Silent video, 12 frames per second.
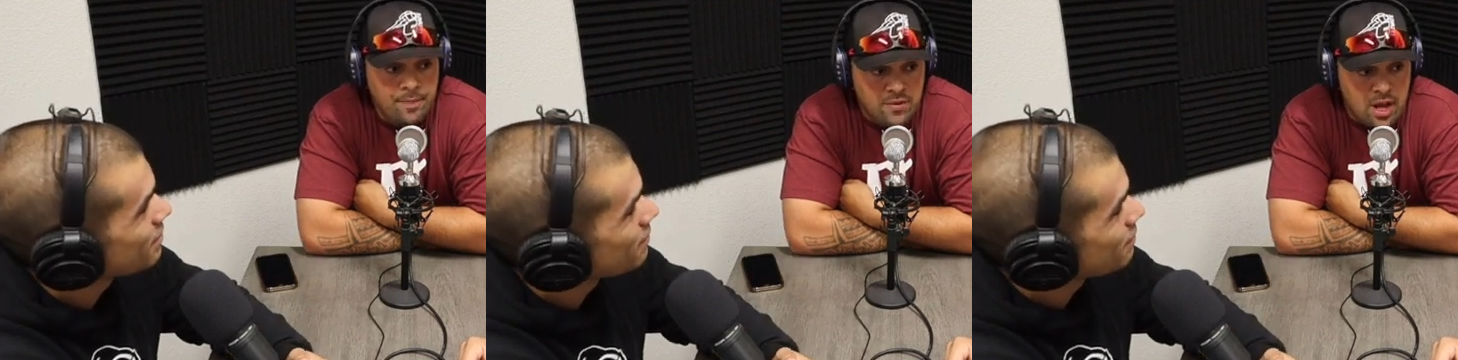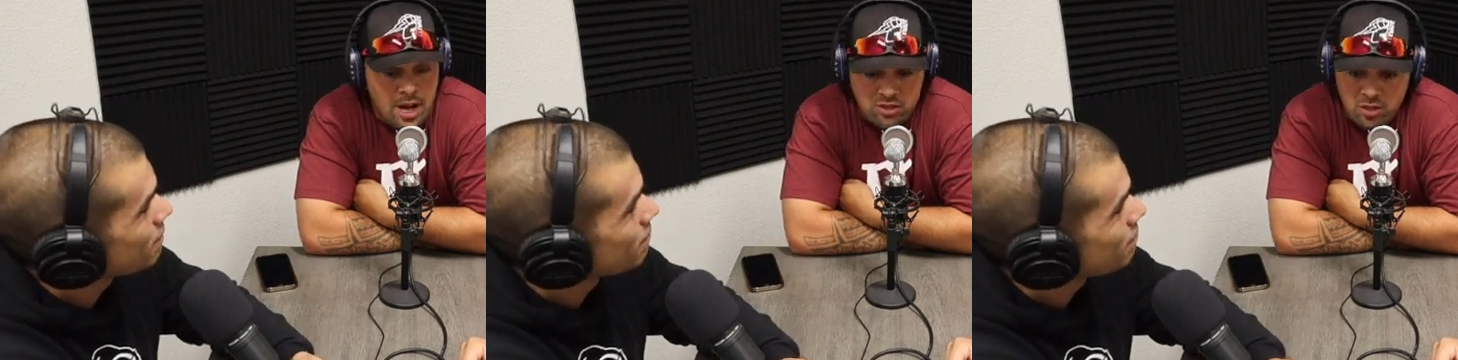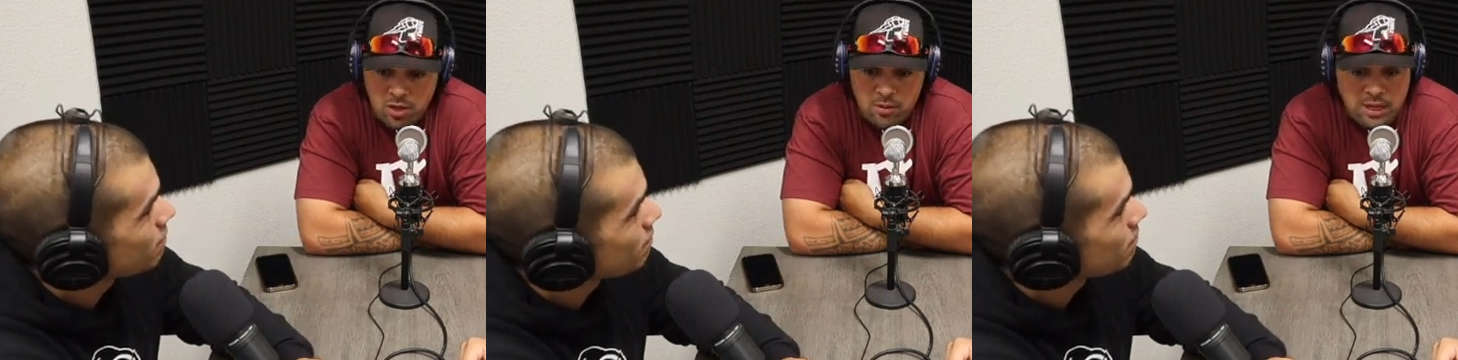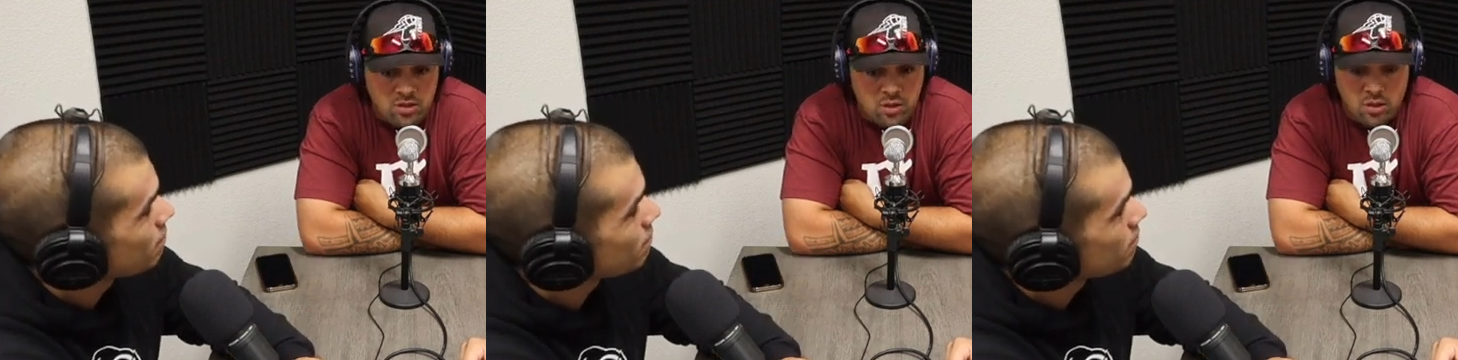Speaker 1: Yeah, I told him.
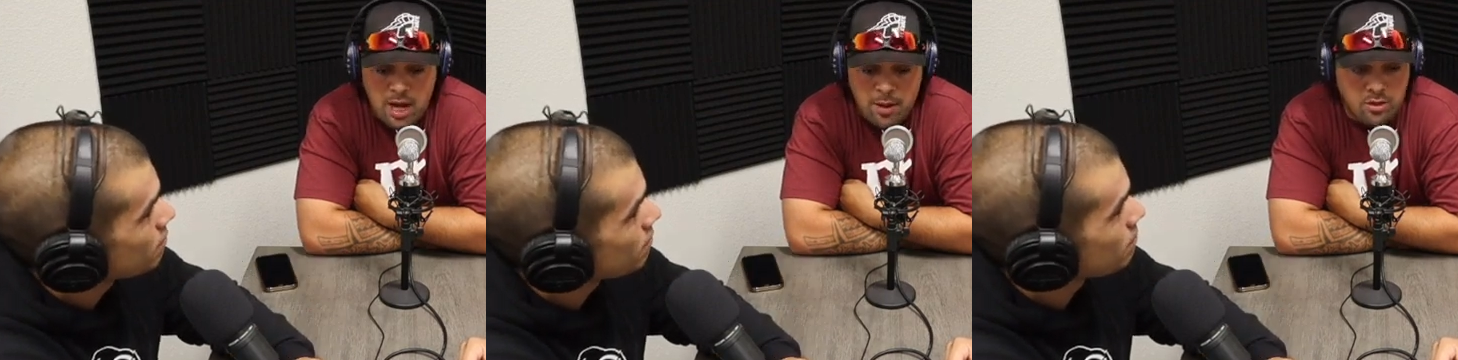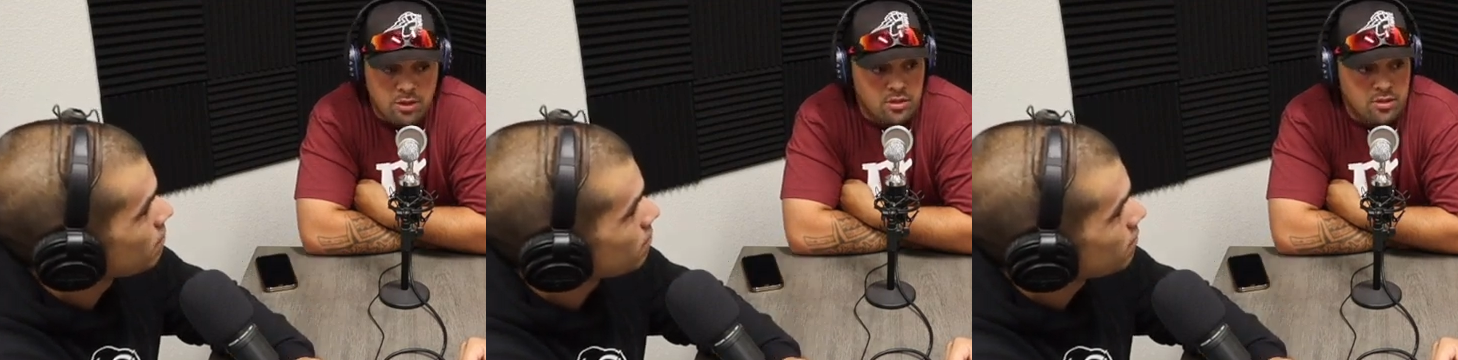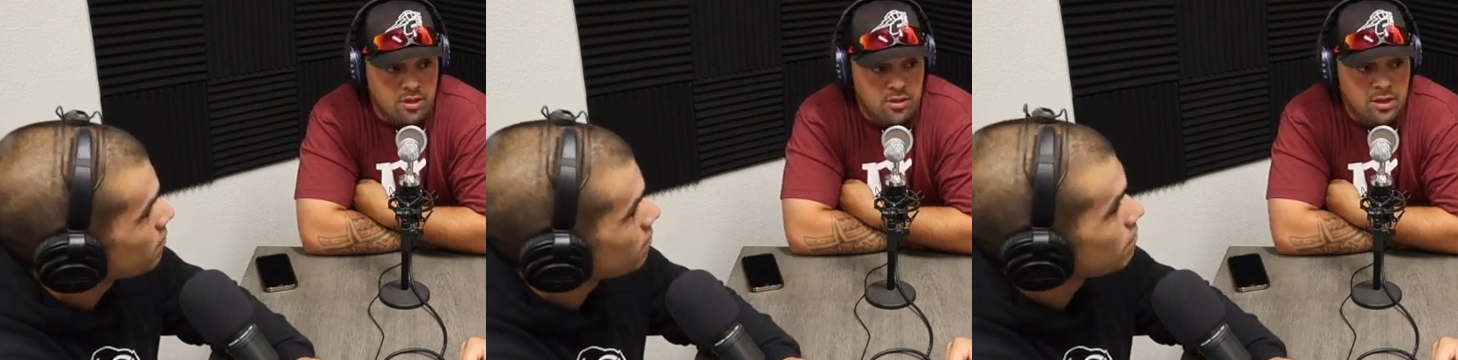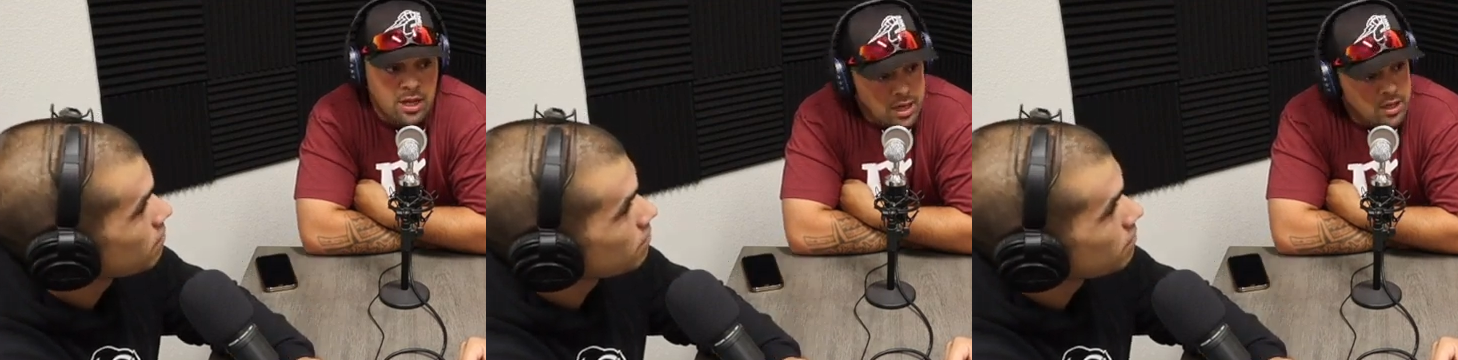I told spoiled ass
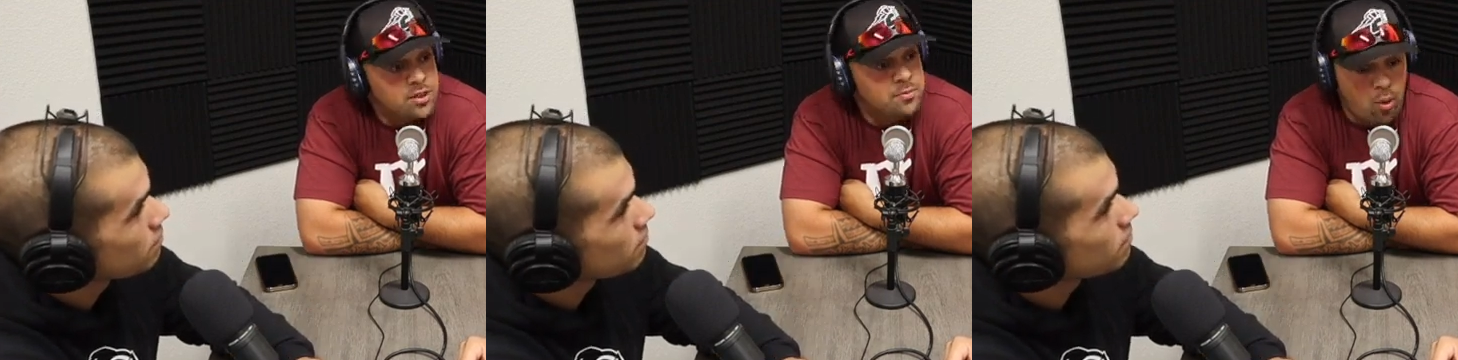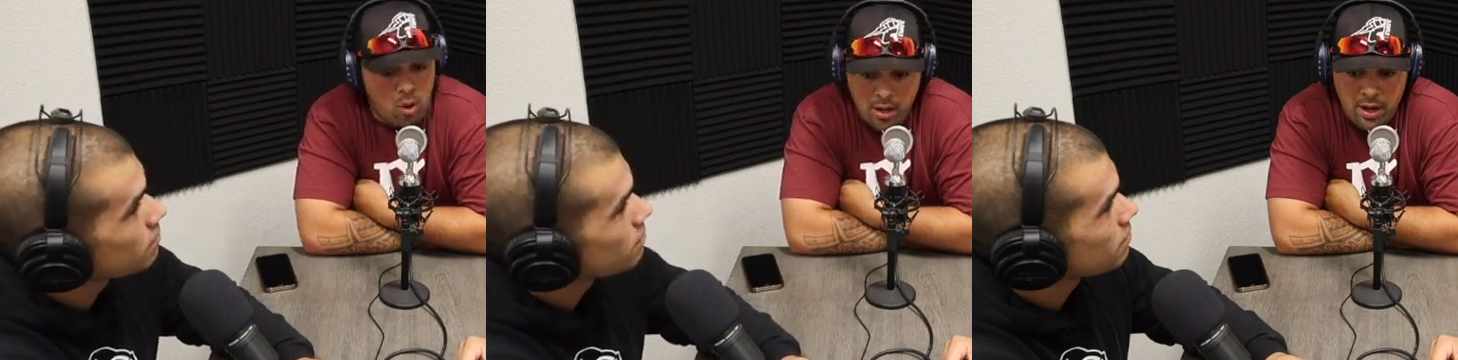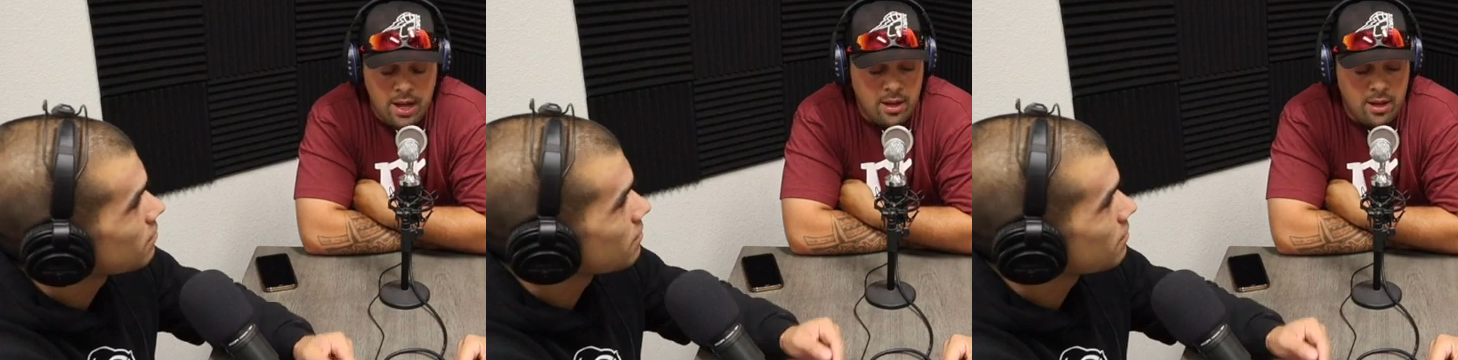kids sometimes. Spoiled